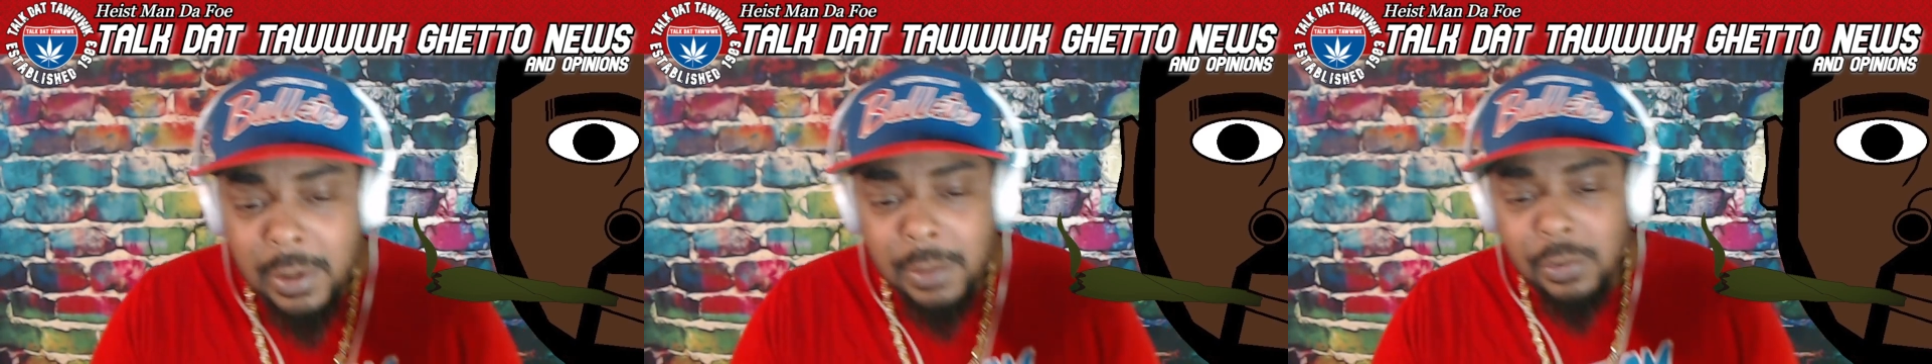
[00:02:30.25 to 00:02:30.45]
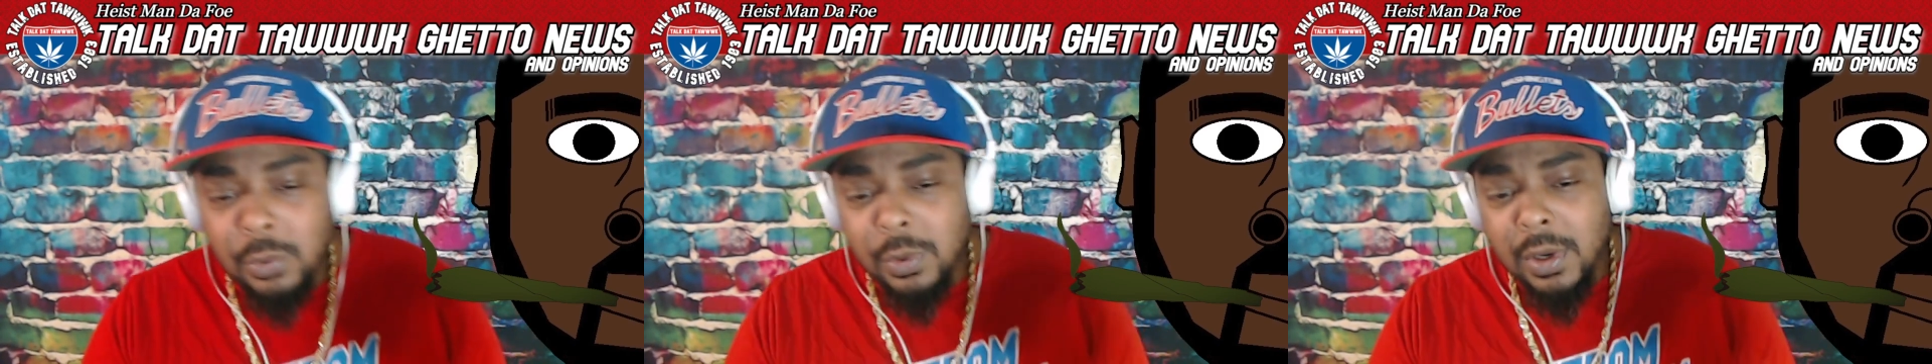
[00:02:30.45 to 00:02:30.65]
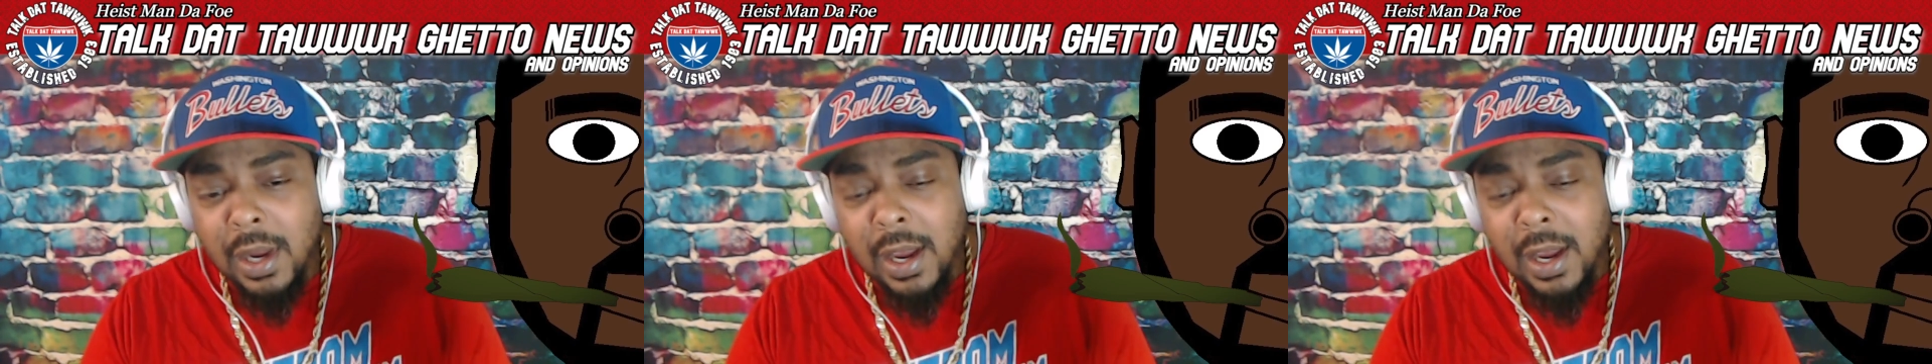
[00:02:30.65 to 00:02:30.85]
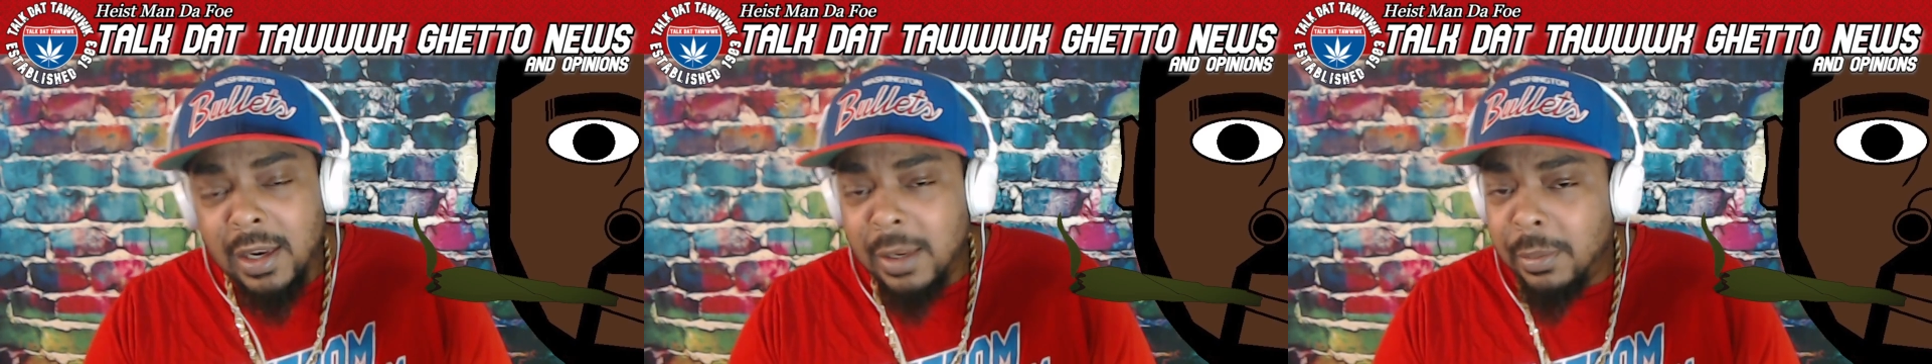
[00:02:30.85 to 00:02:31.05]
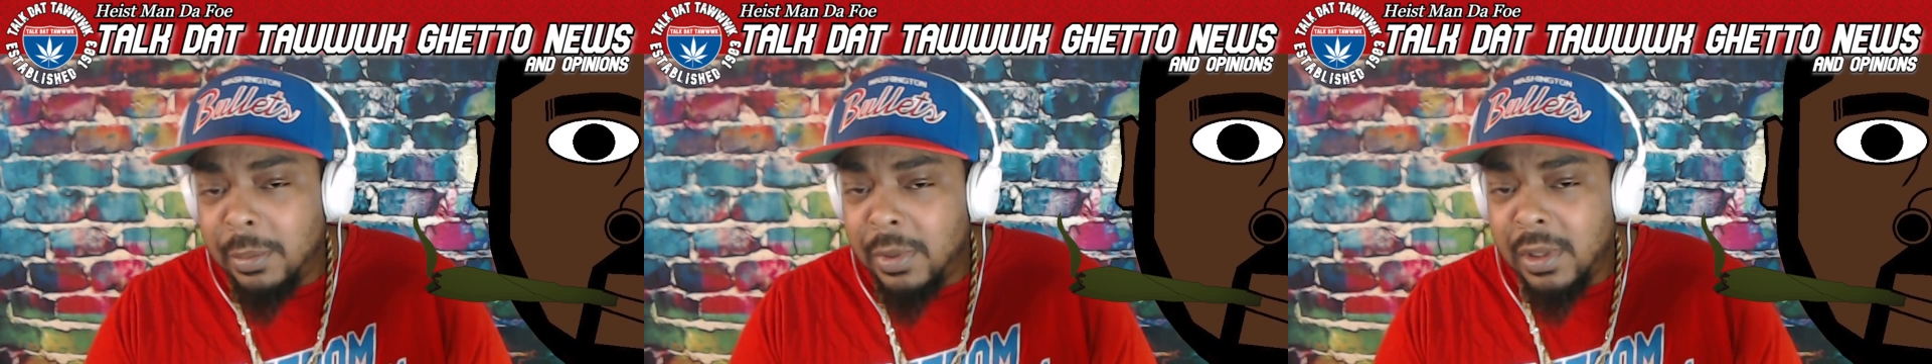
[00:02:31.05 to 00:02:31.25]
Come through and holler
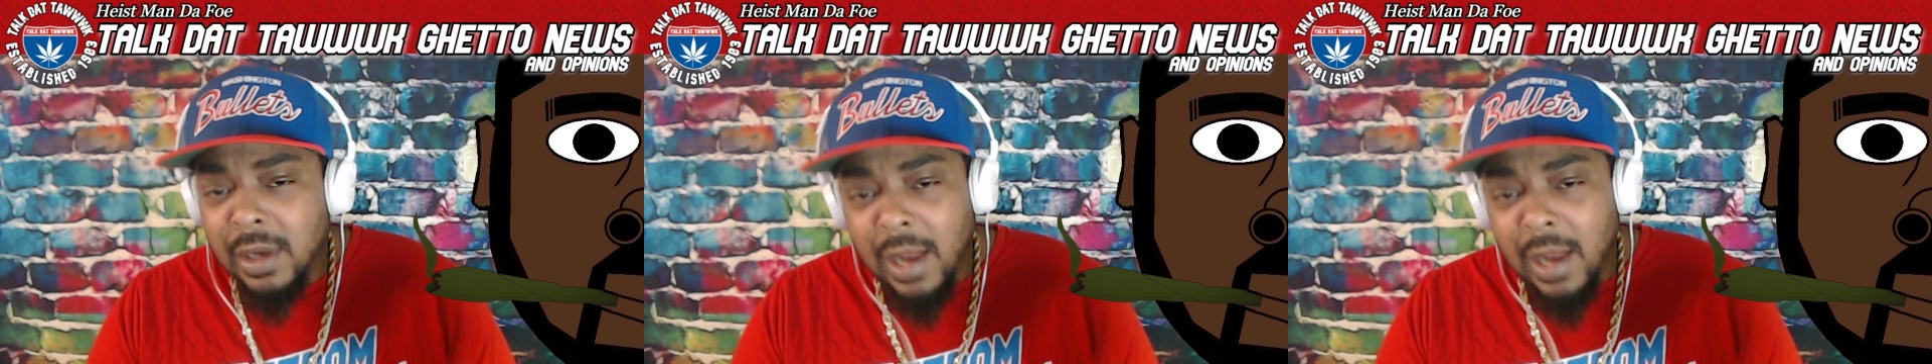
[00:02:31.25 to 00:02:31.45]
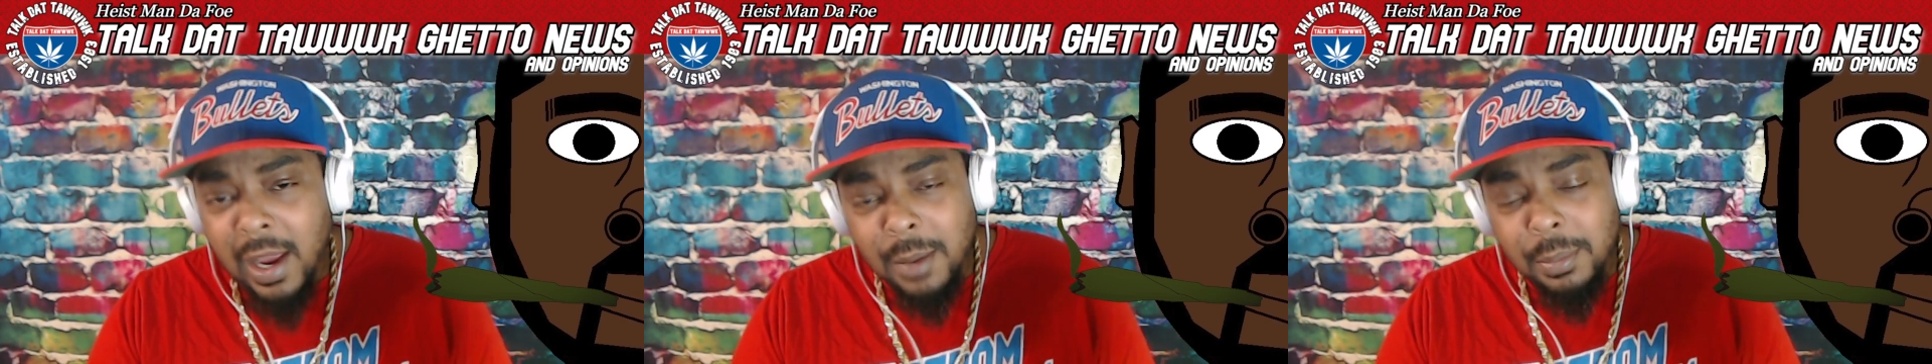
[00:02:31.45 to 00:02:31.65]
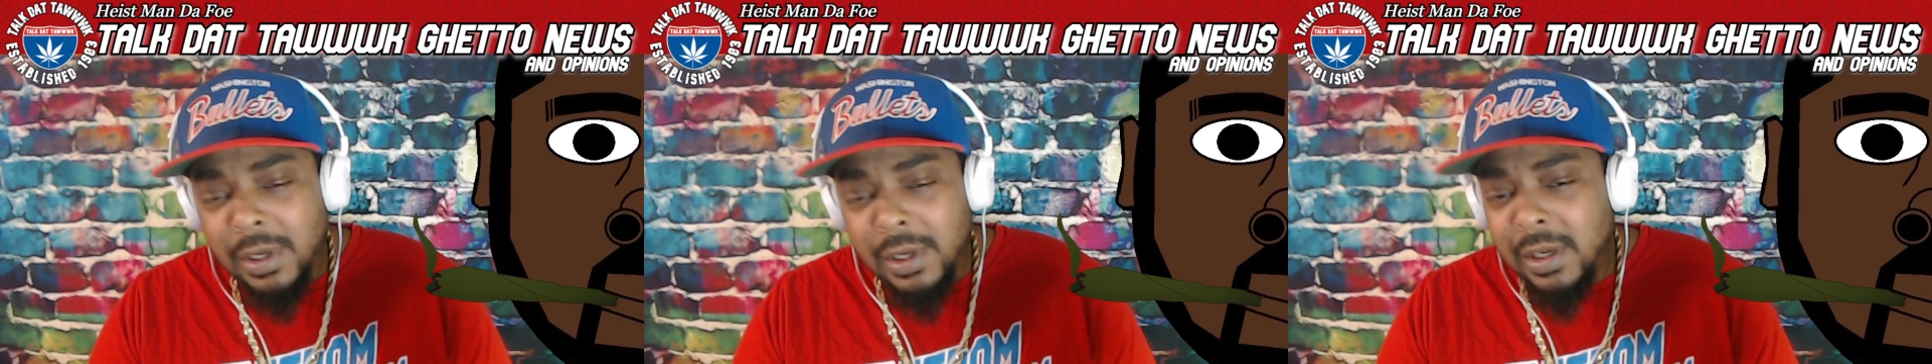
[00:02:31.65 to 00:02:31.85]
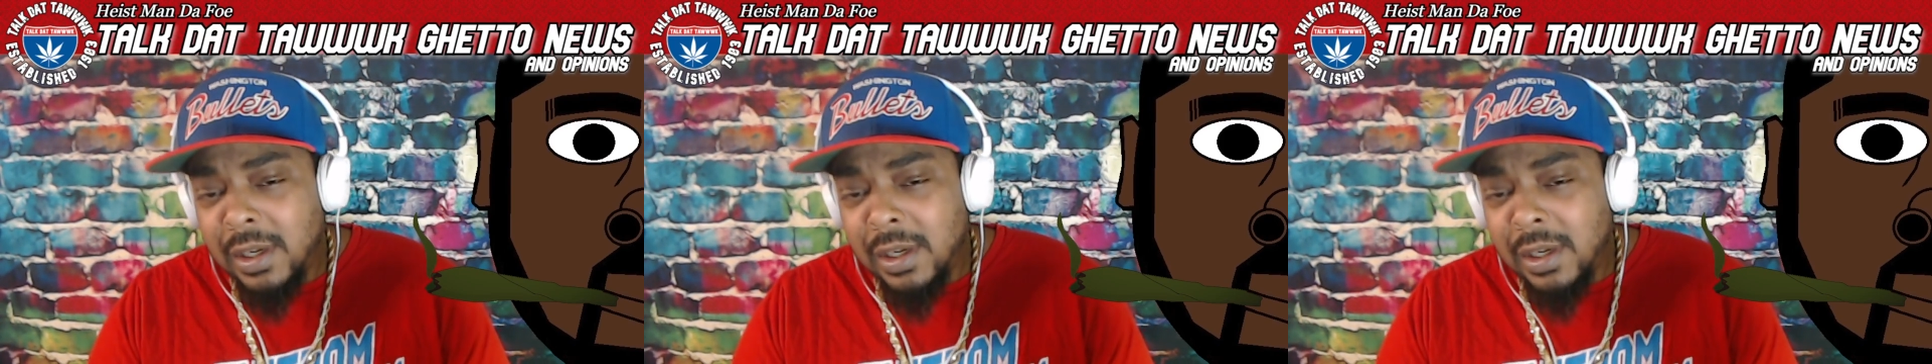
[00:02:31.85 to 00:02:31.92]
at me. Hit the like button,